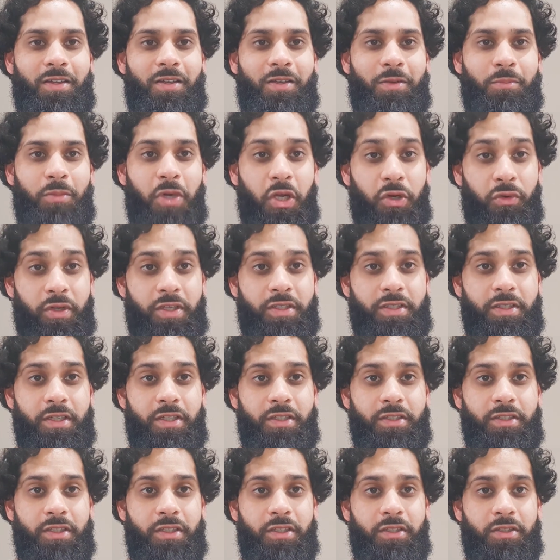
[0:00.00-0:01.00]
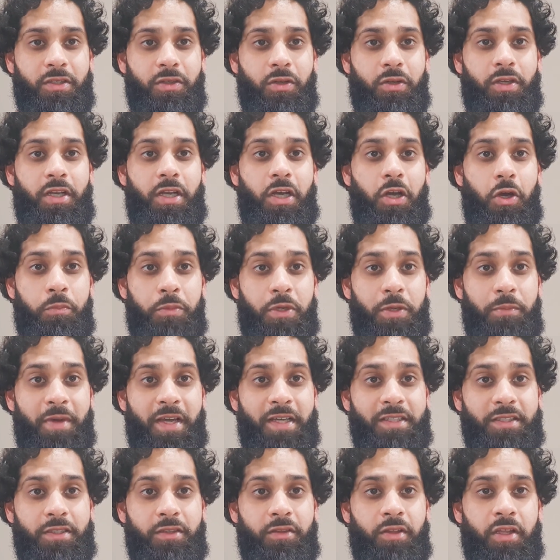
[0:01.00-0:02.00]
My research is looking at
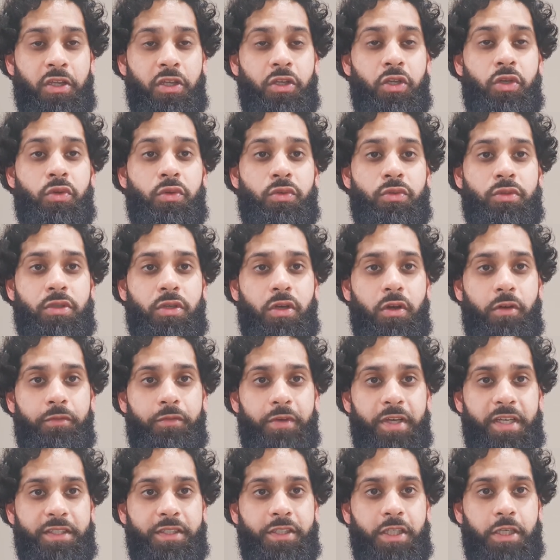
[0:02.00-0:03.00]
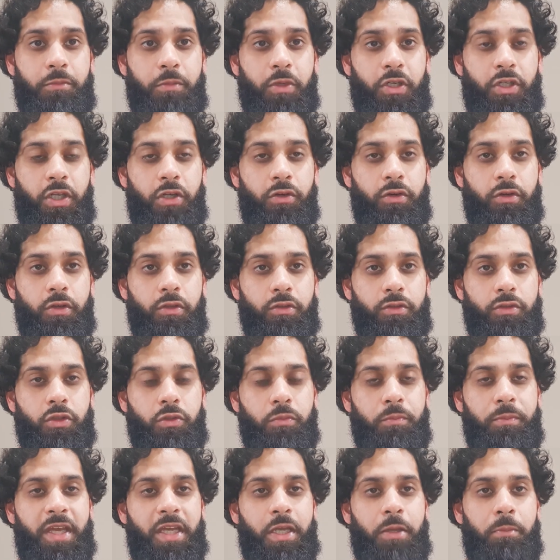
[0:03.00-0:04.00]
optimizing the use of phase change materials
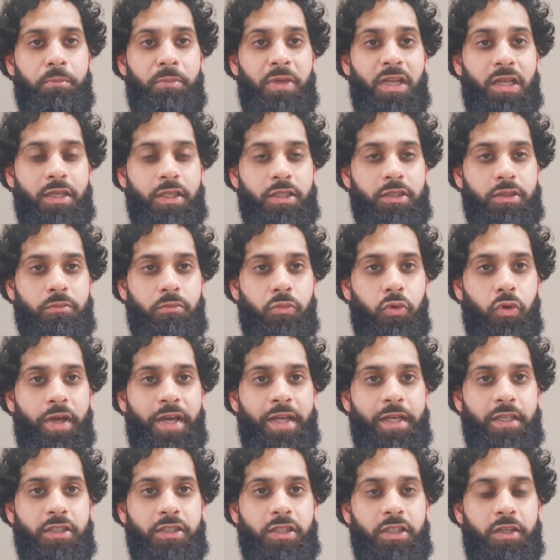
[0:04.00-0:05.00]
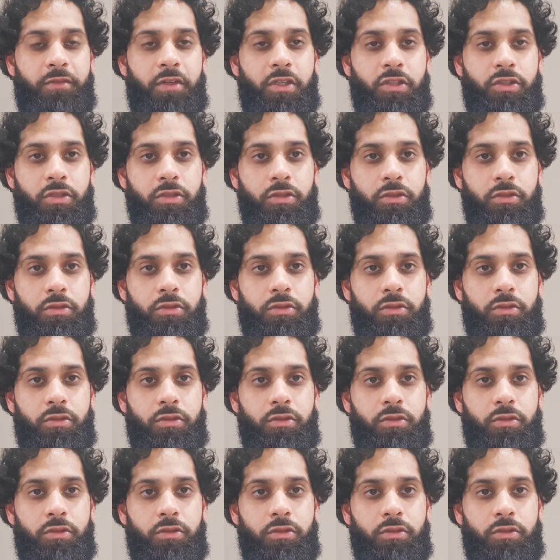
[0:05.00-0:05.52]
to make buildings more energy efficient.